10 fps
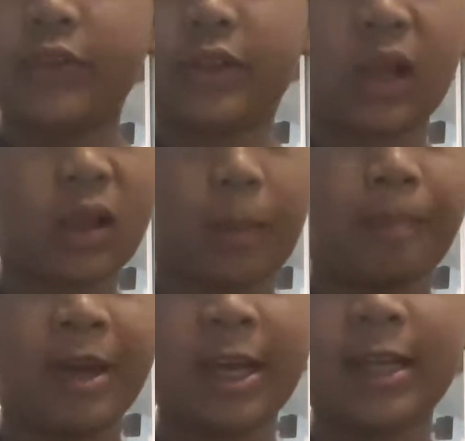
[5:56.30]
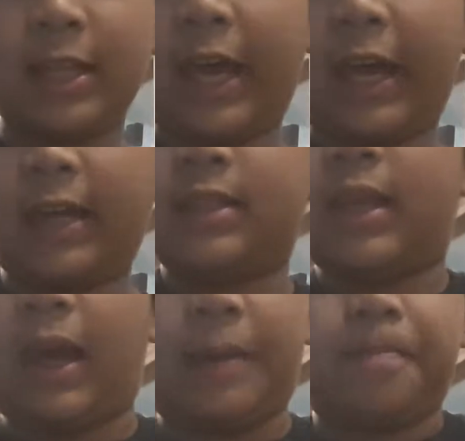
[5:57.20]
so you take the pig legs
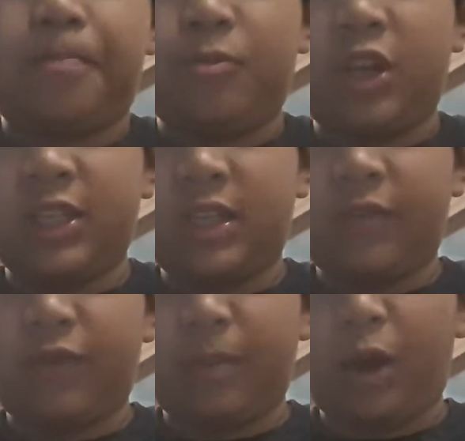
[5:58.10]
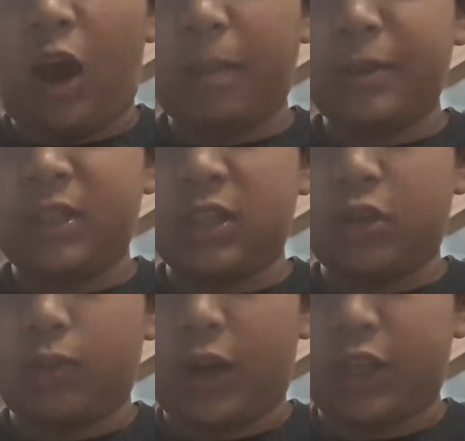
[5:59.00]
and place it from opposite
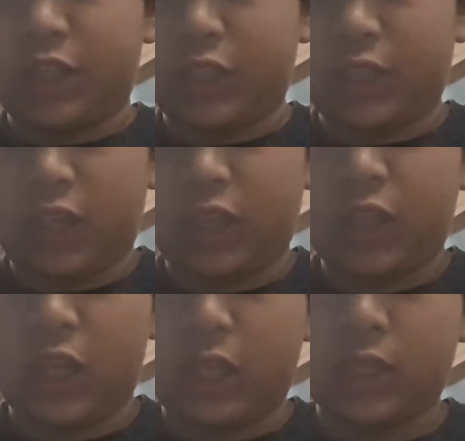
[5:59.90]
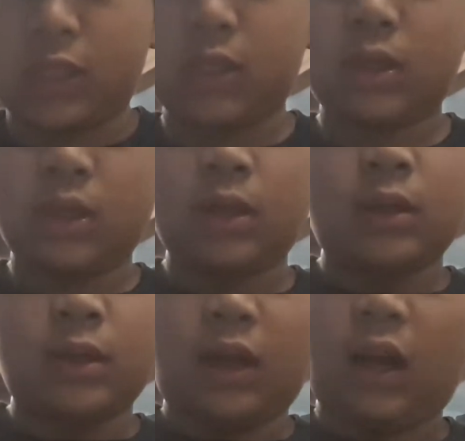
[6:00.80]
directions, like this.
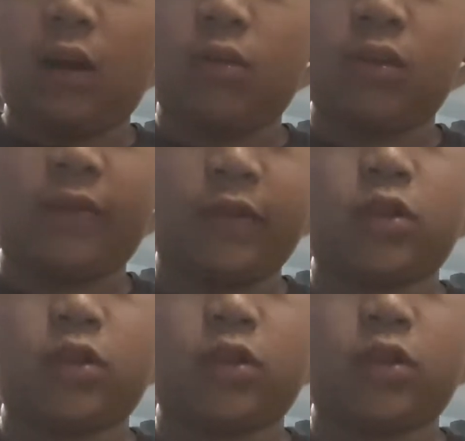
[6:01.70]
I'll give you a